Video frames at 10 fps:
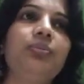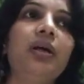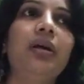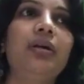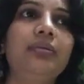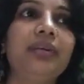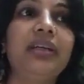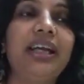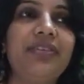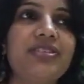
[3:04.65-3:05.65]

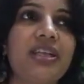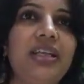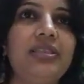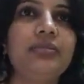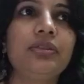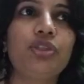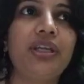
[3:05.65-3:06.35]
a lifestyle to